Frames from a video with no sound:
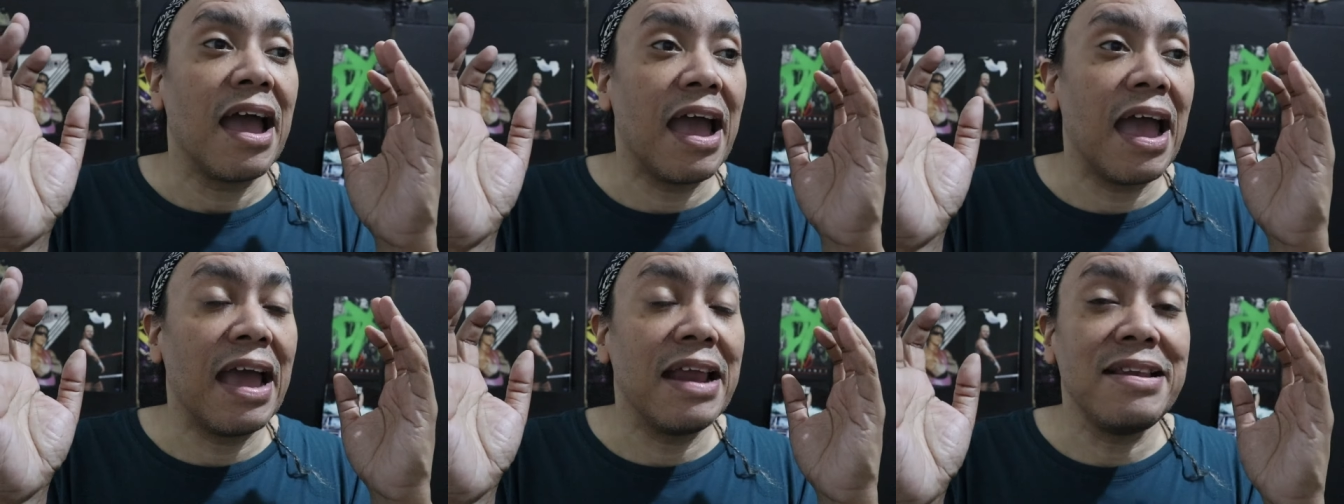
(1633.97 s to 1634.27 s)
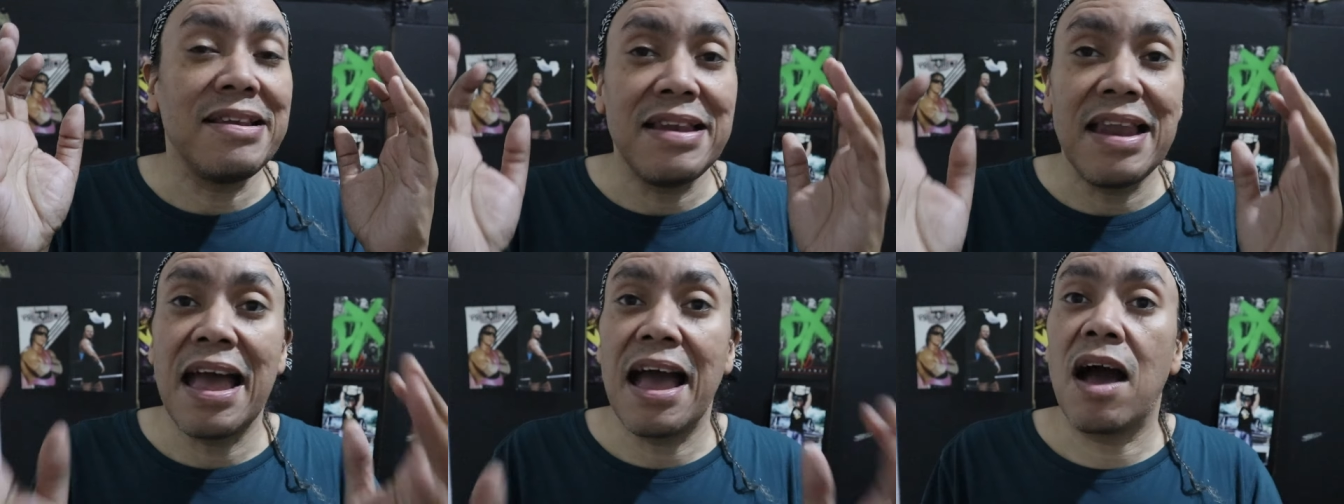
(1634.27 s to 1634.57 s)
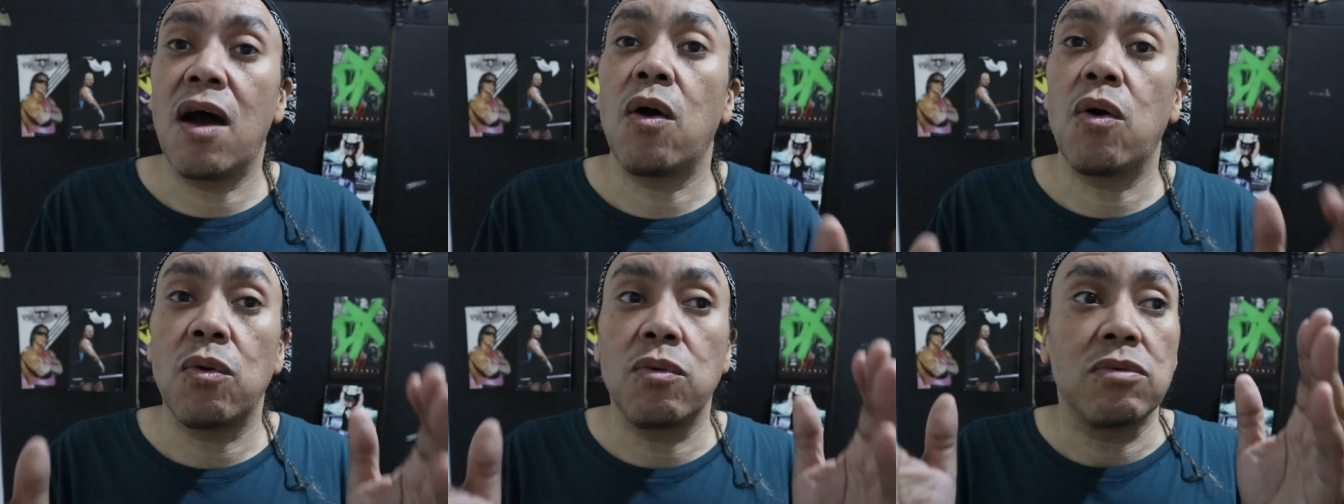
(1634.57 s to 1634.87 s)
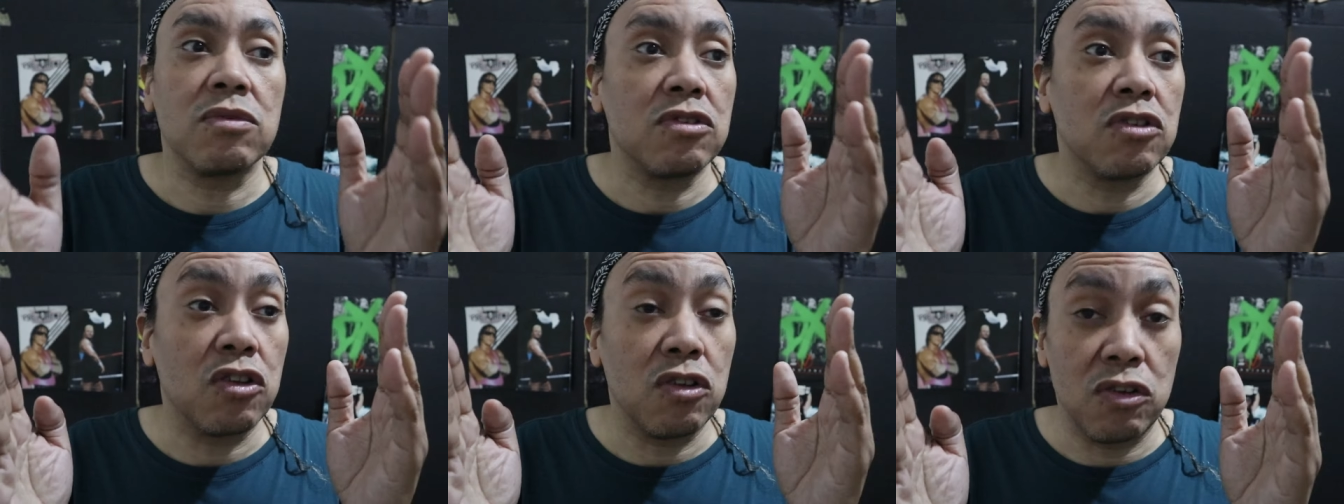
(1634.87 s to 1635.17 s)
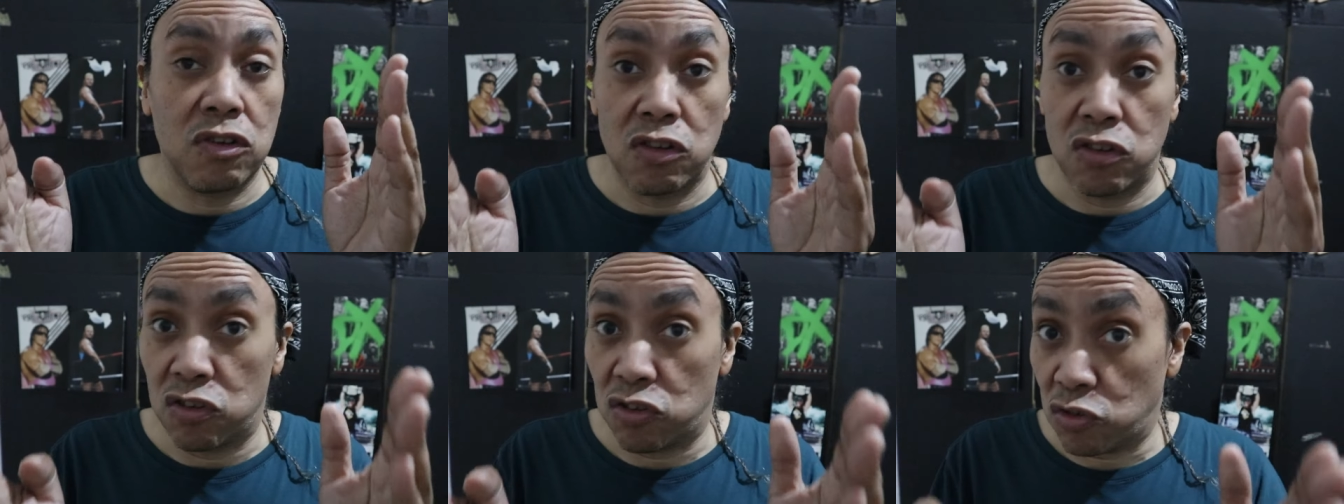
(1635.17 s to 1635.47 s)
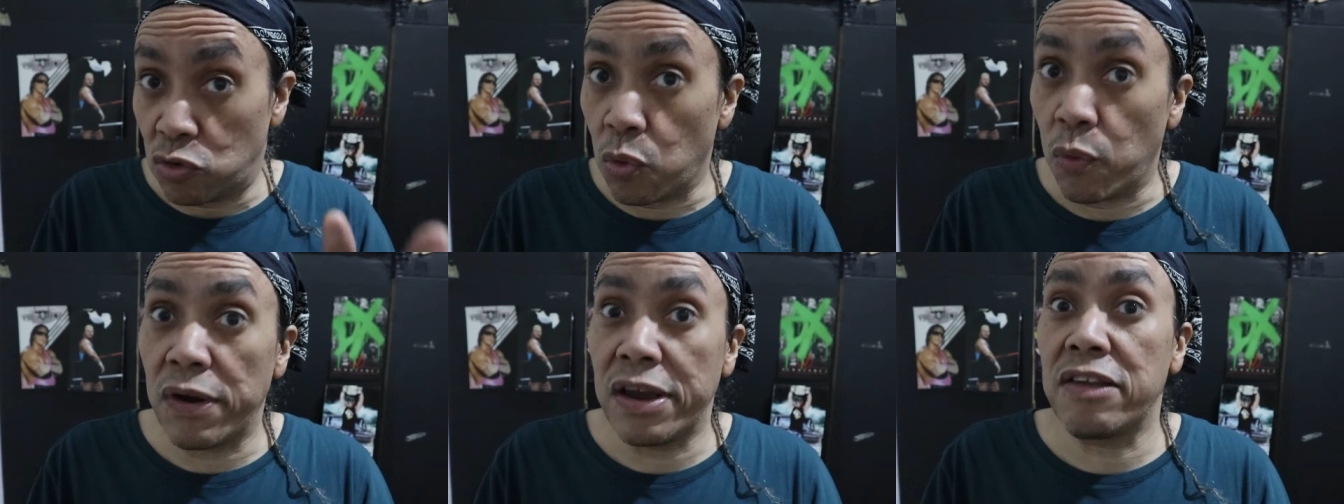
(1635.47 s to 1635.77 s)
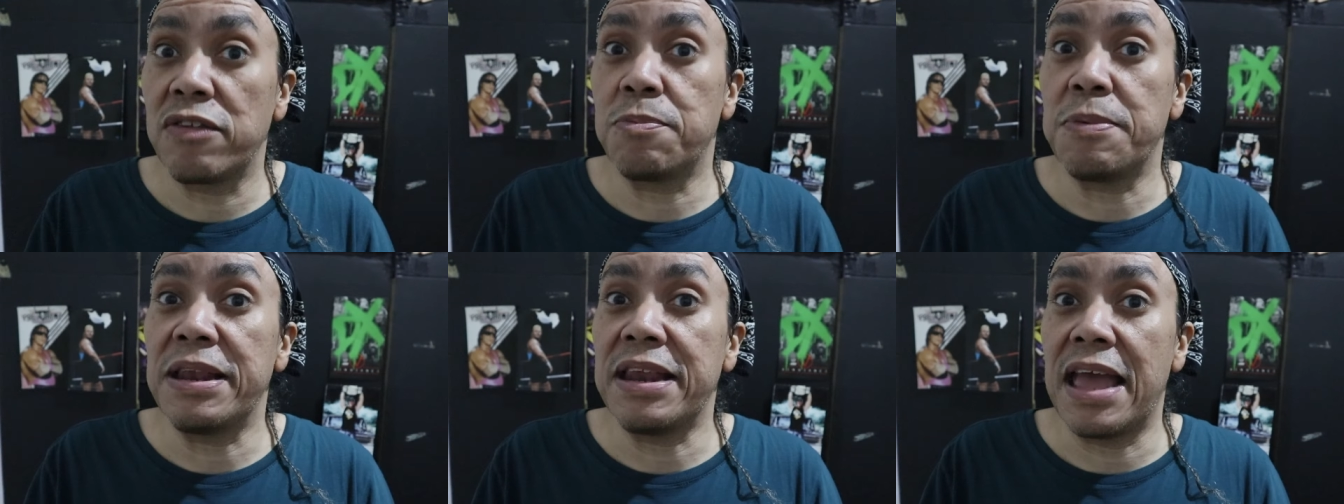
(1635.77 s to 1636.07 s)
and now the story
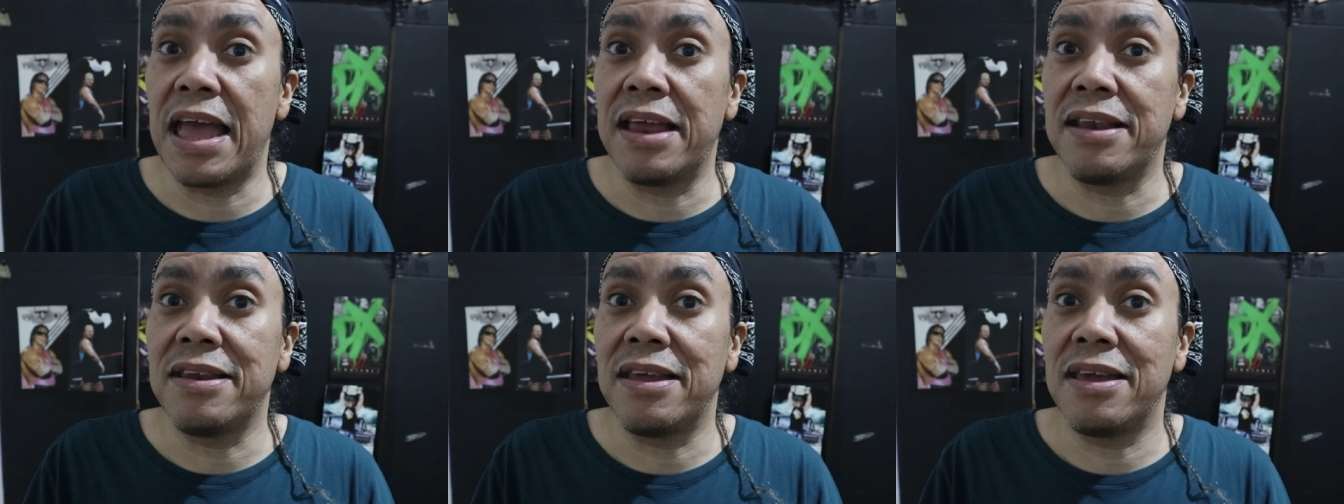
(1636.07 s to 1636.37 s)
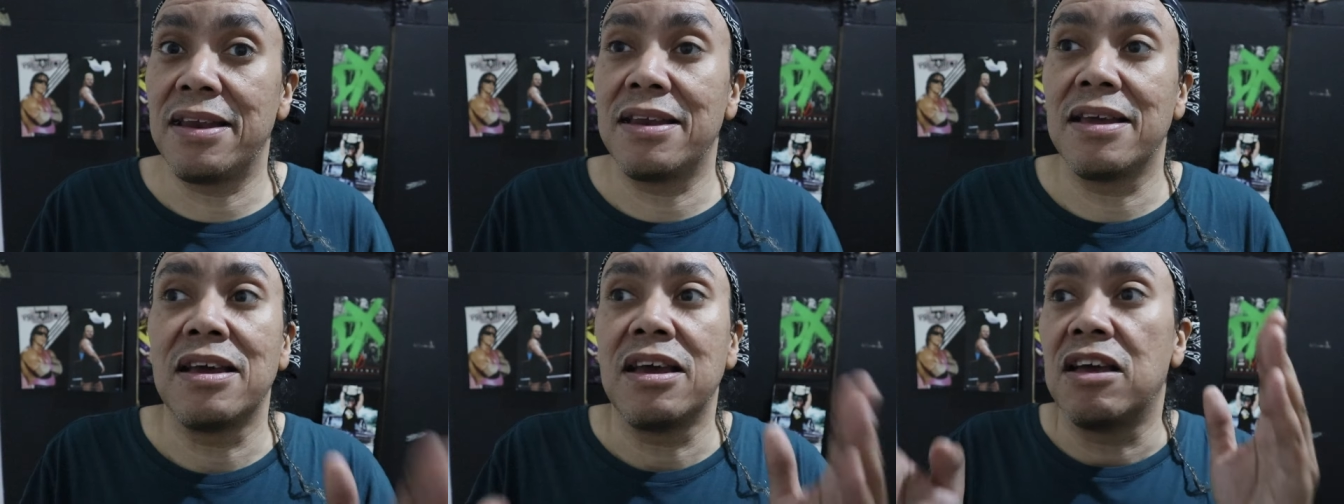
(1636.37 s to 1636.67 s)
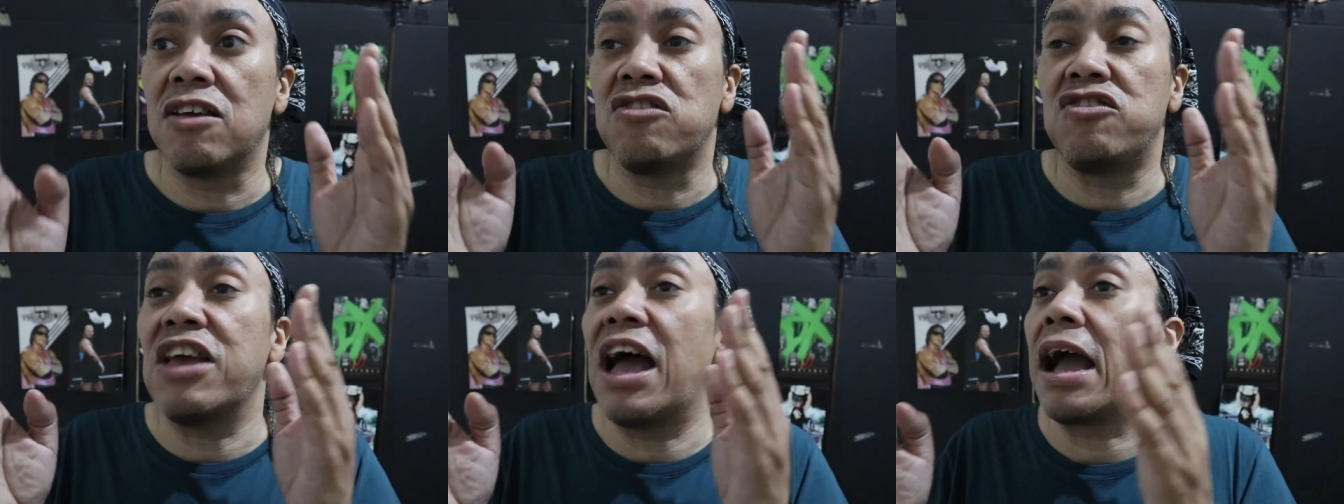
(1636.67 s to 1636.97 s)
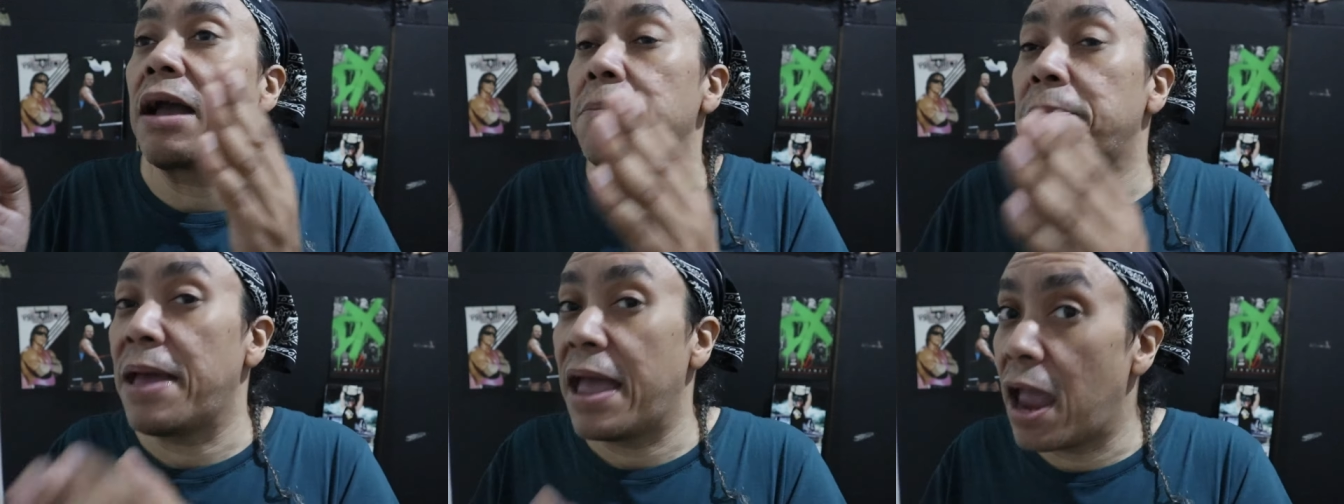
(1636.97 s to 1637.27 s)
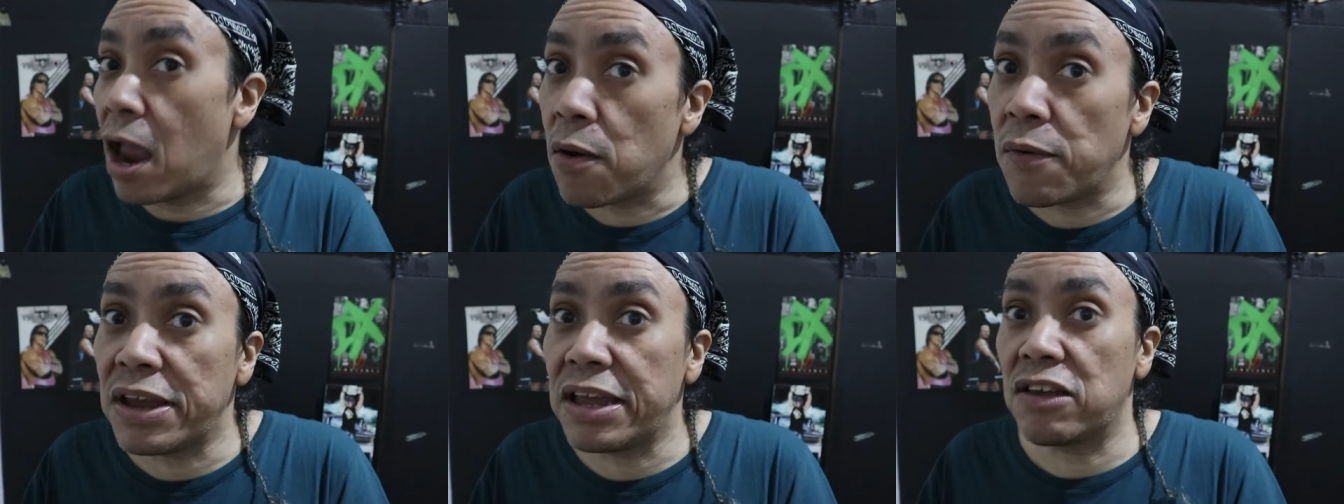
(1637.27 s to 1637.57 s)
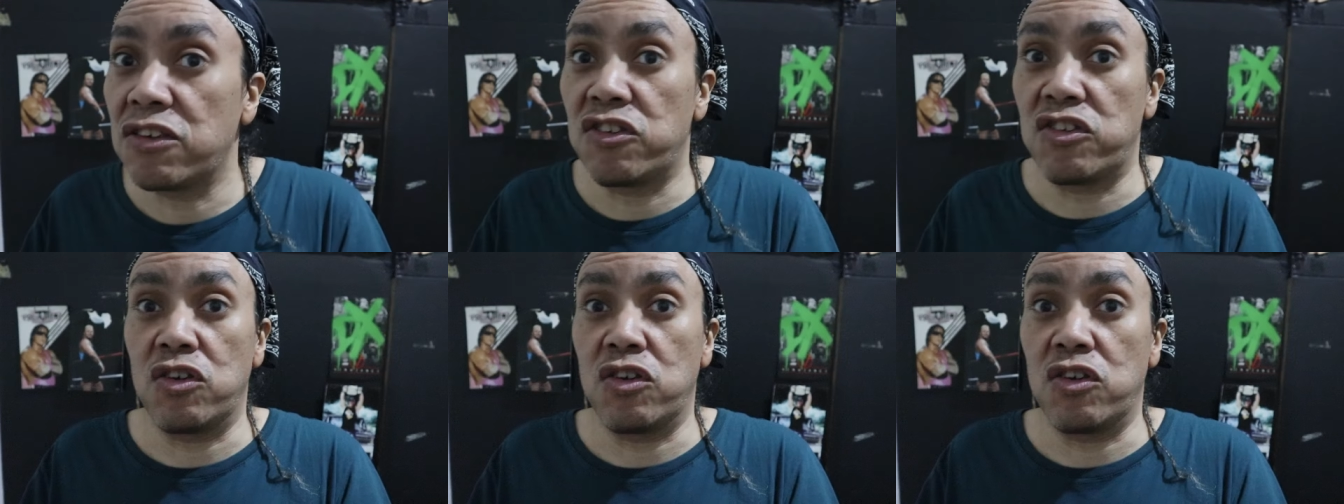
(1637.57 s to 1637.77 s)
has been ended. Jack Perry has